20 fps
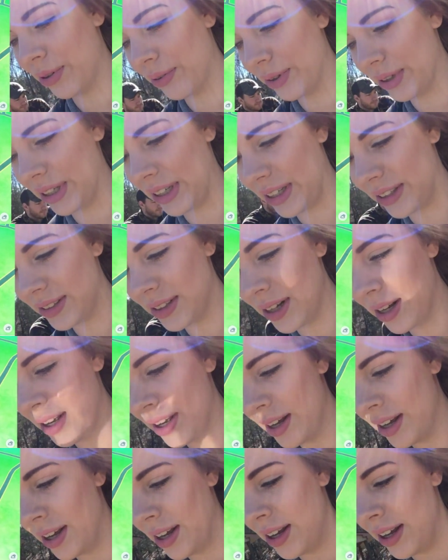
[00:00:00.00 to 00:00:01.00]
but it really is.
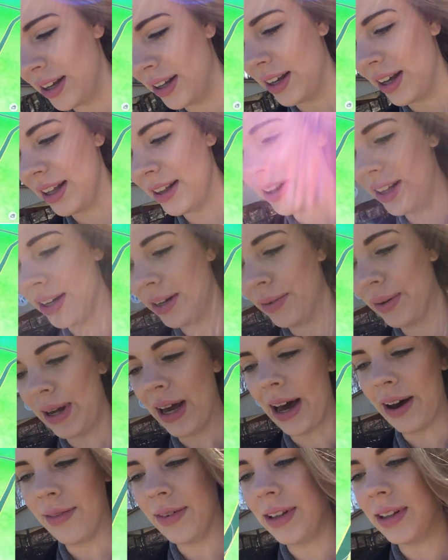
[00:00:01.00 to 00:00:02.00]
And there we
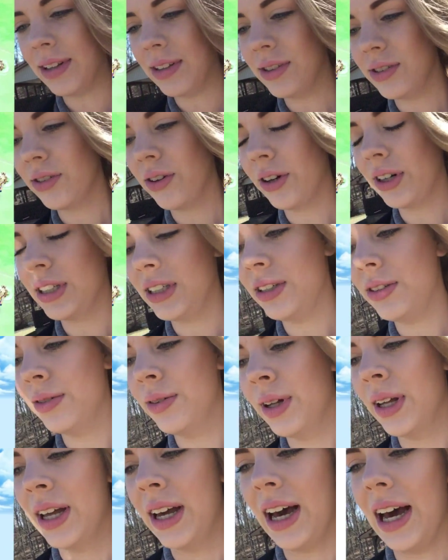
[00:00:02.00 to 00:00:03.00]
have it, the Staryu.
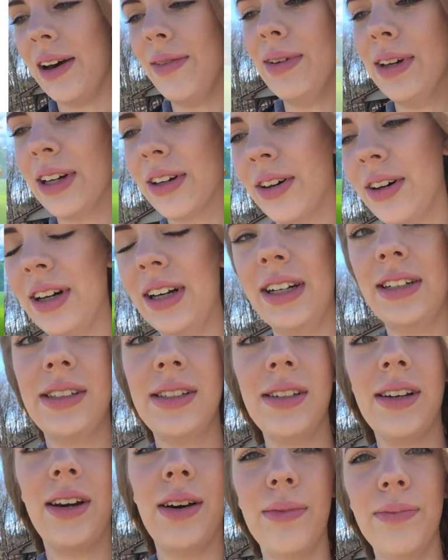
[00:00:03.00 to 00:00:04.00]
I haven't caught
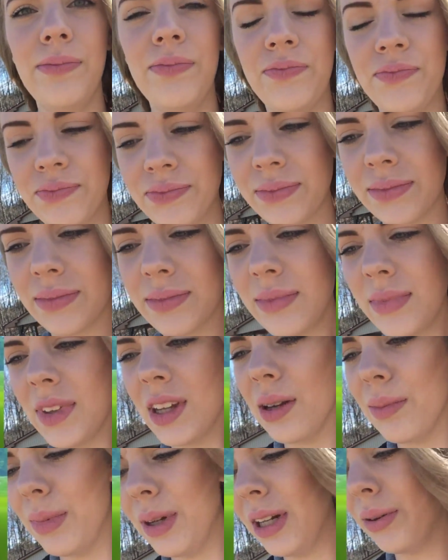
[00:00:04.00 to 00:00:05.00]
um,
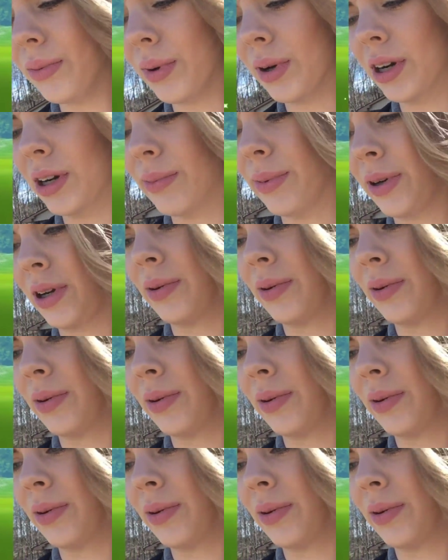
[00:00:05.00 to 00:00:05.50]
many water